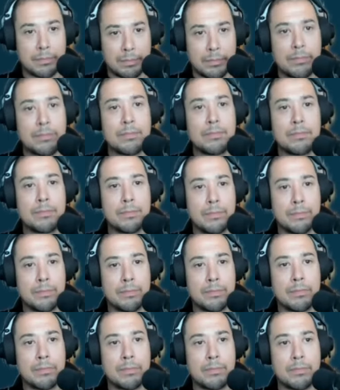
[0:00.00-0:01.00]

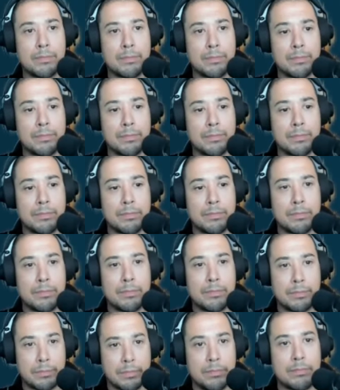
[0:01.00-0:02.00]

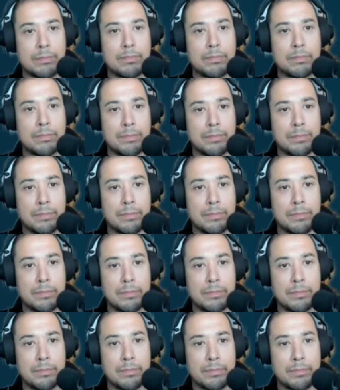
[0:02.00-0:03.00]

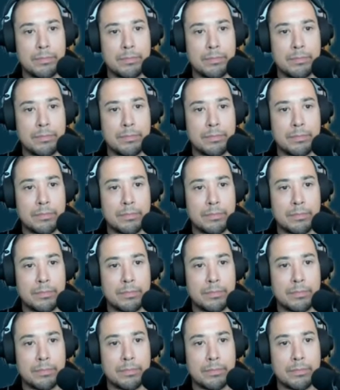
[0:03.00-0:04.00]

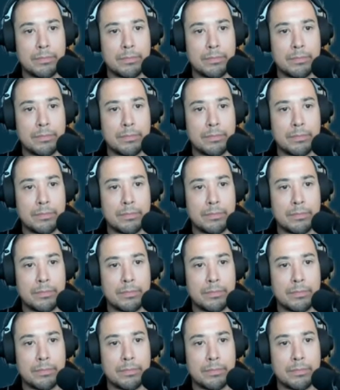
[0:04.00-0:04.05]
(not speaking)